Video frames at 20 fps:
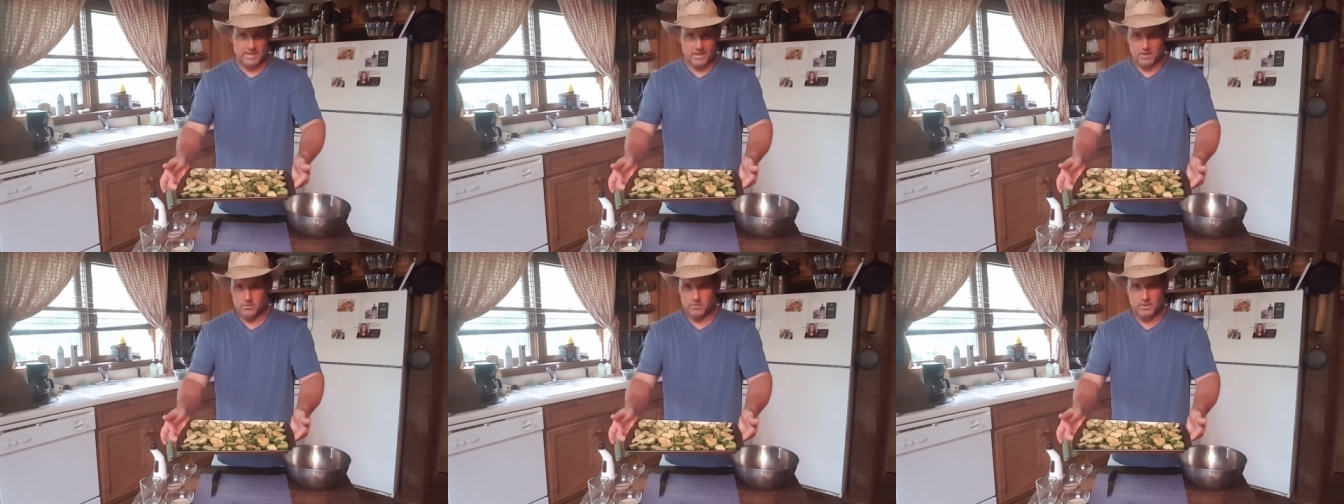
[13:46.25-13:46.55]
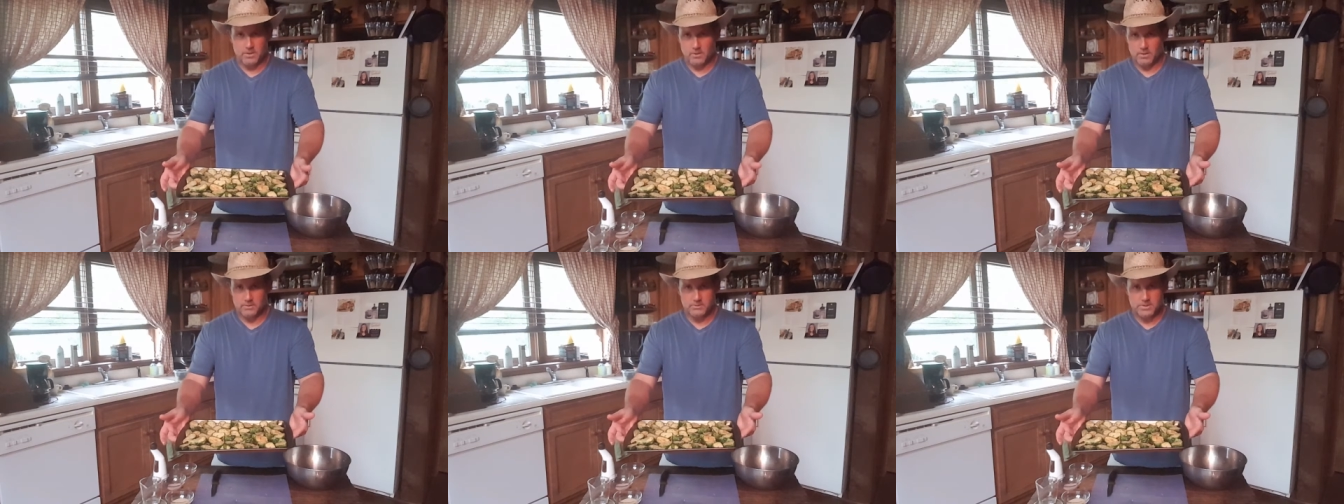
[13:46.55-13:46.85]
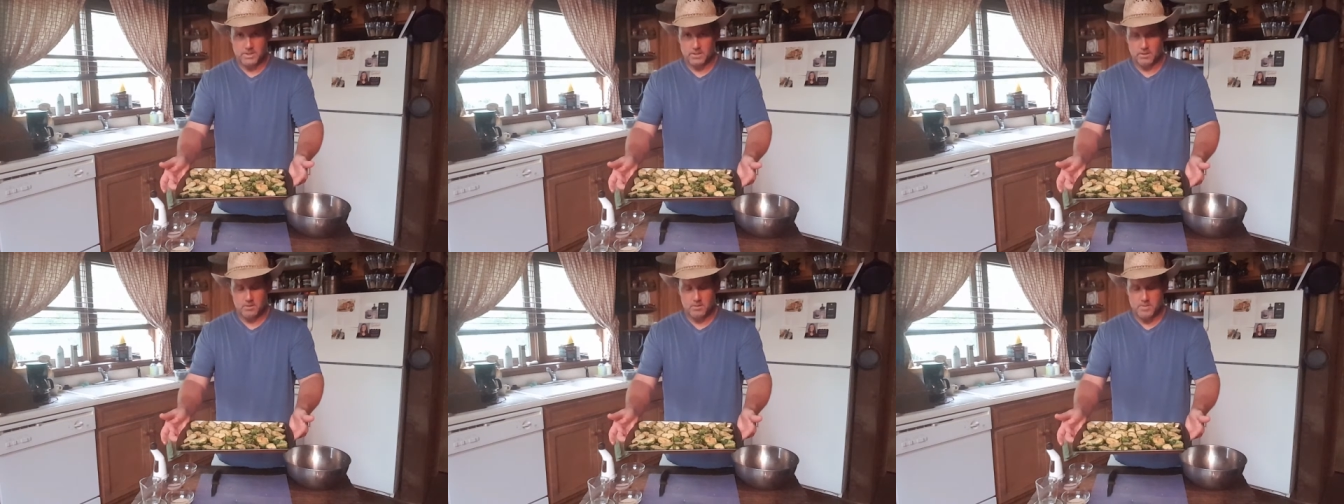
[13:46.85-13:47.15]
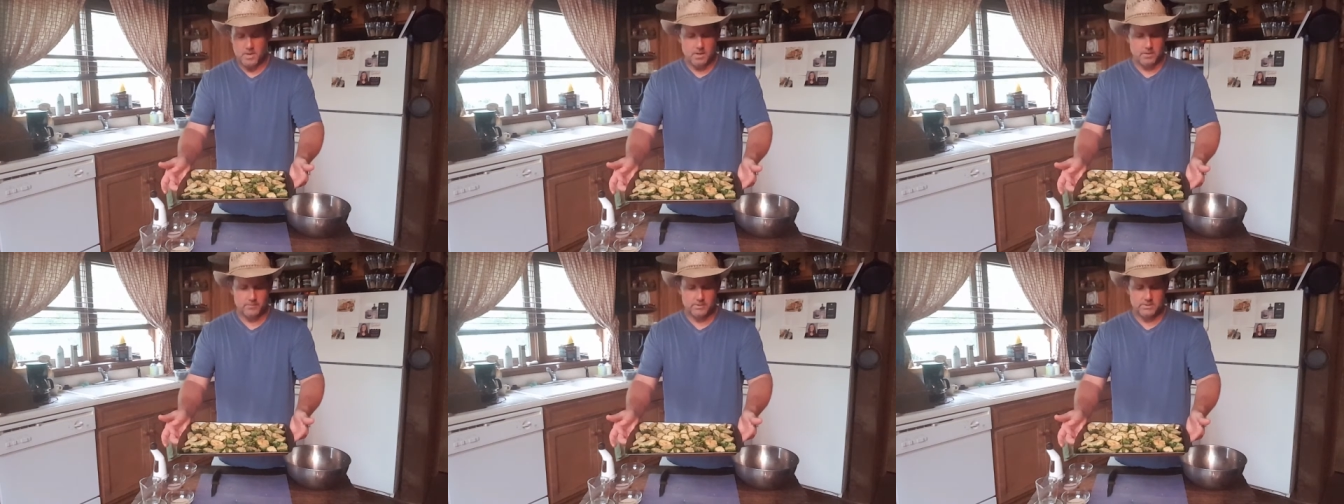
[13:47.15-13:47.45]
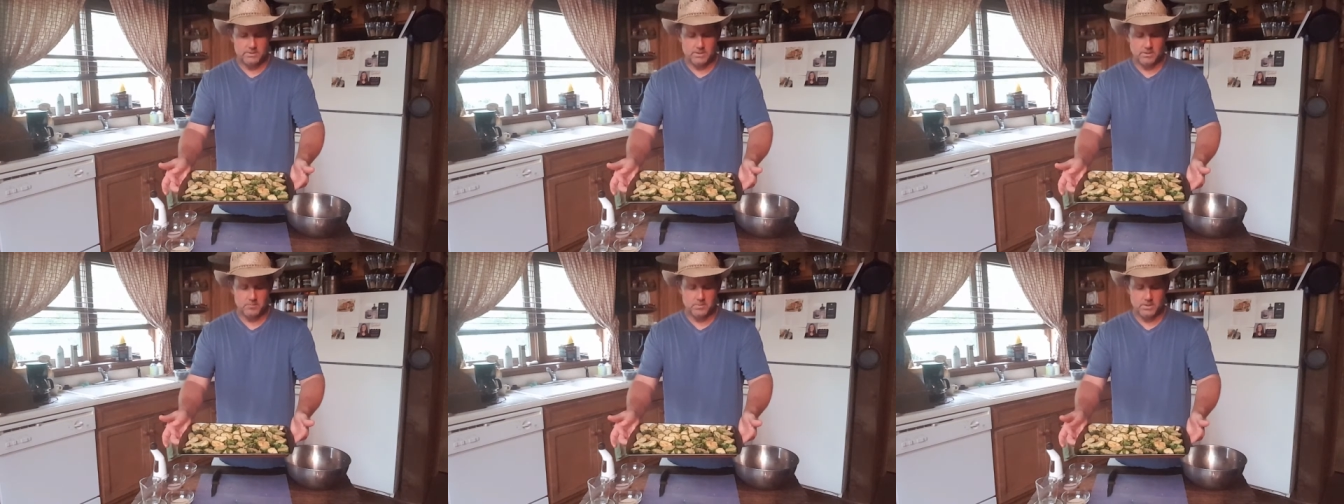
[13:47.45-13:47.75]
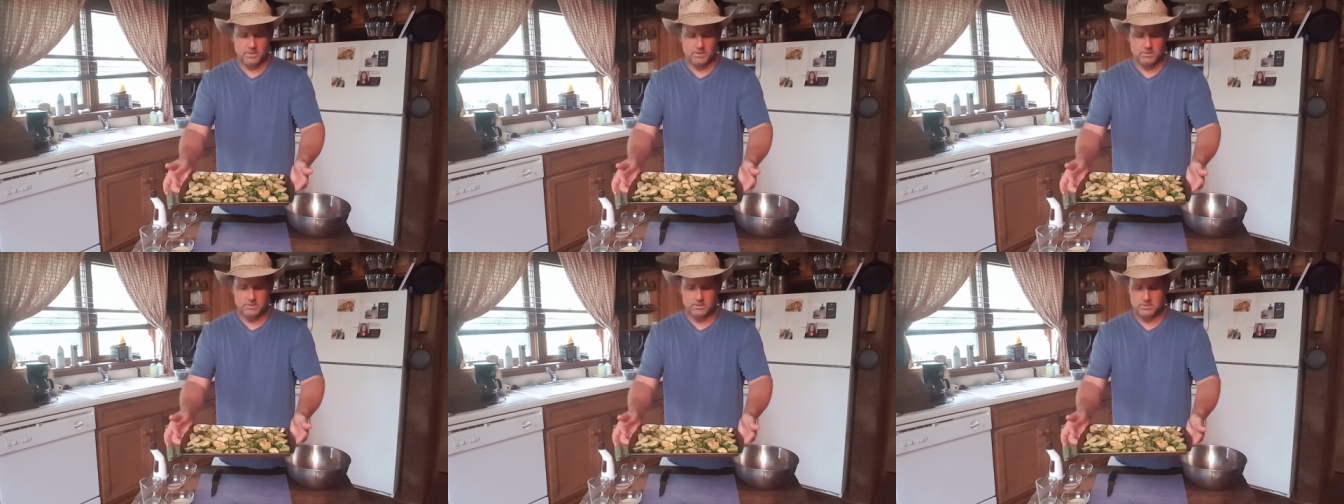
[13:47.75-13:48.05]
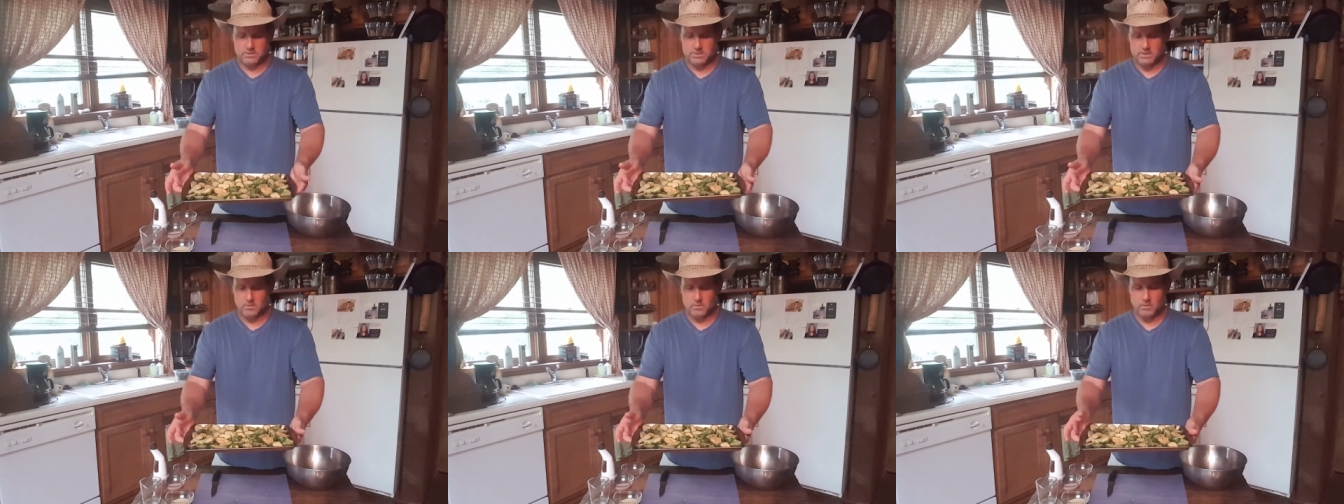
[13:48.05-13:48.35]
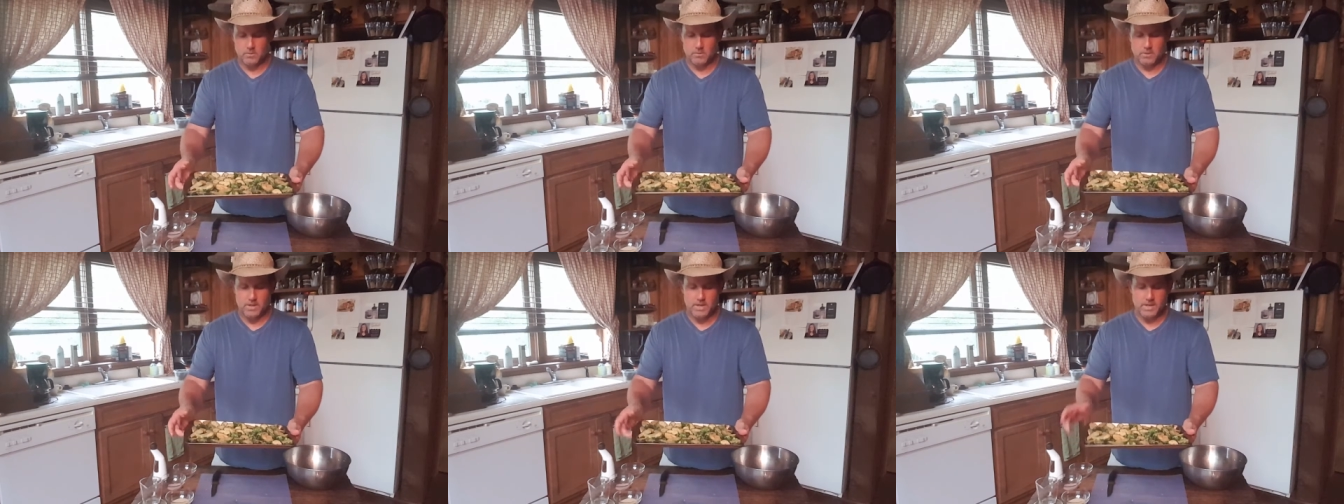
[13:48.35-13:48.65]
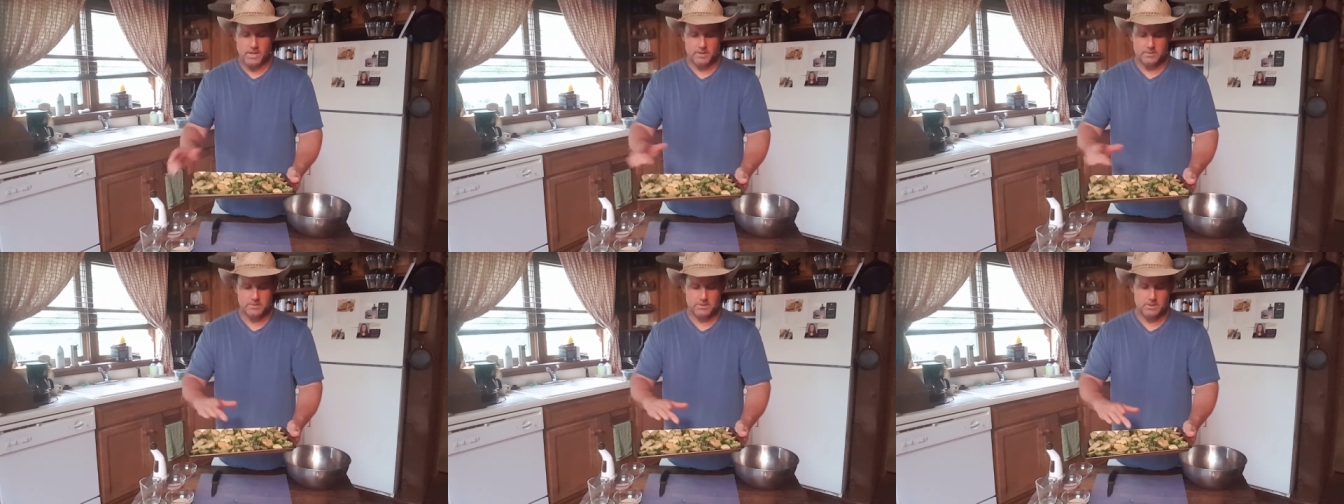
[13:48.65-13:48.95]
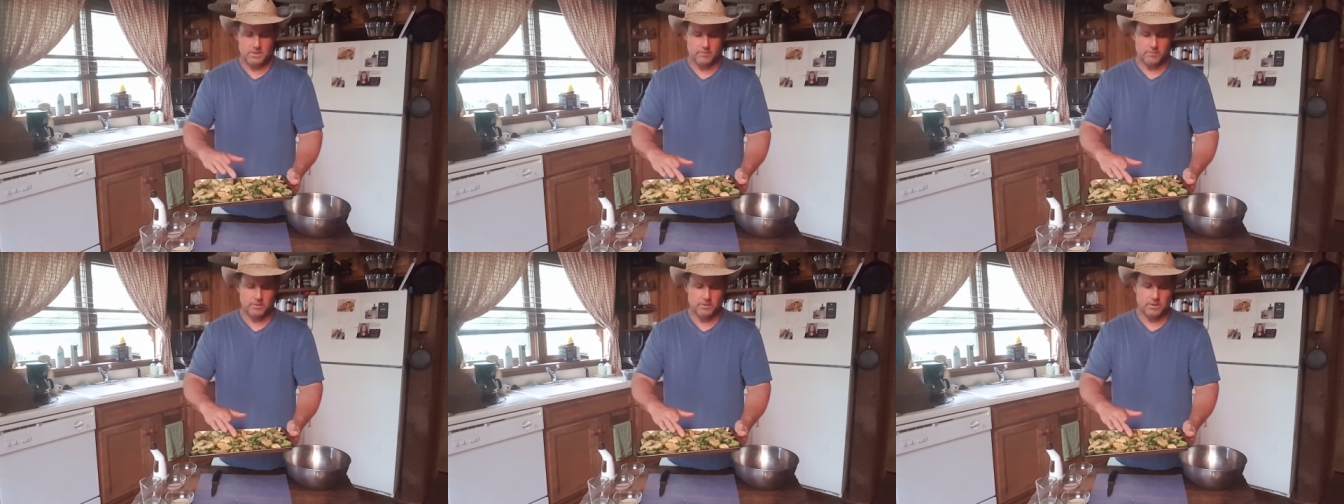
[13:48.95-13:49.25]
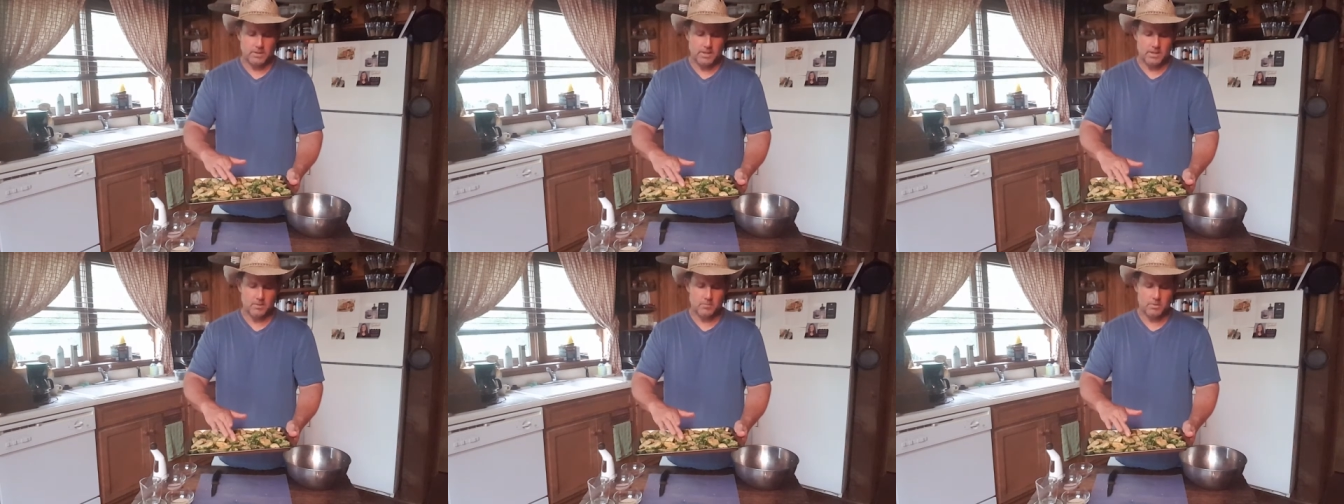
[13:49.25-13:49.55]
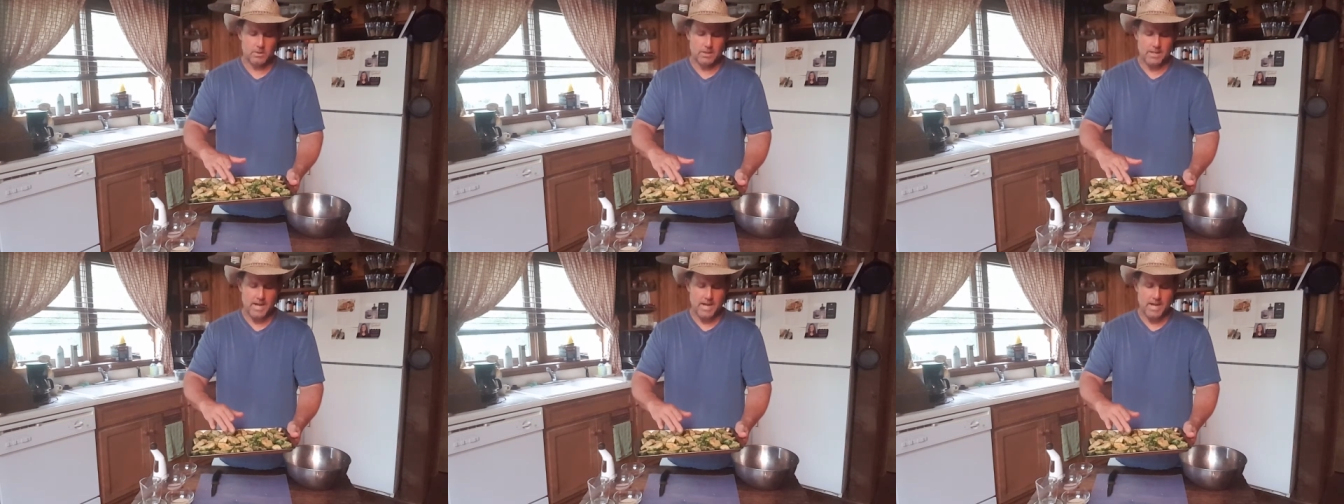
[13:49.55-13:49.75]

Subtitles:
I don't know, I'll check it about every 10 minutes and see where we're at, see if it kind of